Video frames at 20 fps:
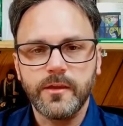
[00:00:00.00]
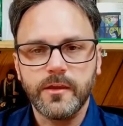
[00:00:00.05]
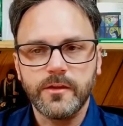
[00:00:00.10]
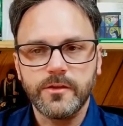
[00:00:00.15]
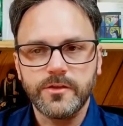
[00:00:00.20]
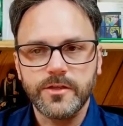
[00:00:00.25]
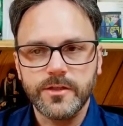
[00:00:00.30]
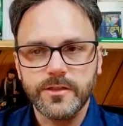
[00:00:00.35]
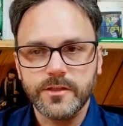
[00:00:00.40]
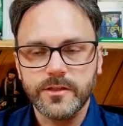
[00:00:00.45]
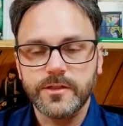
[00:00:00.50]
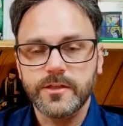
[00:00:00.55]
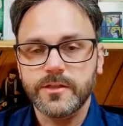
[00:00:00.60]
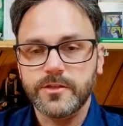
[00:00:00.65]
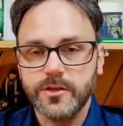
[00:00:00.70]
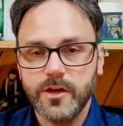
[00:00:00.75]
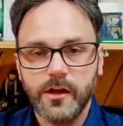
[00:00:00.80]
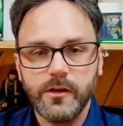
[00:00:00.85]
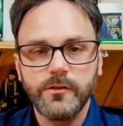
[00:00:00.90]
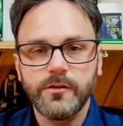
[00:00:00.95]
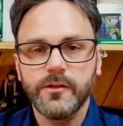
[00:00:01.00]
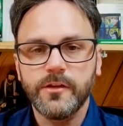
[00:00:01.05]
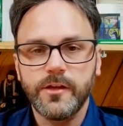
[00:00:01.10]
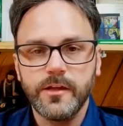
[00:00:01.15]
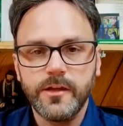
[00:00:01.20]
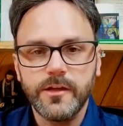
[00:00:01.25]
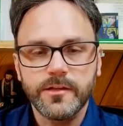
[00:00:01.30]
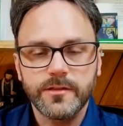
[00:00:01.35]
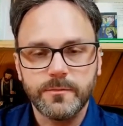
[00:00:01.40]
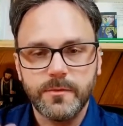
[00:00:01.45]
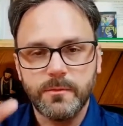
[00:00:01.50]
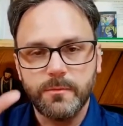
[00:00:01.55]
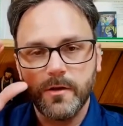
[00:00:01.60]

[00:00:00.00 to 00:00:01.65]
that Jesus' childhood is.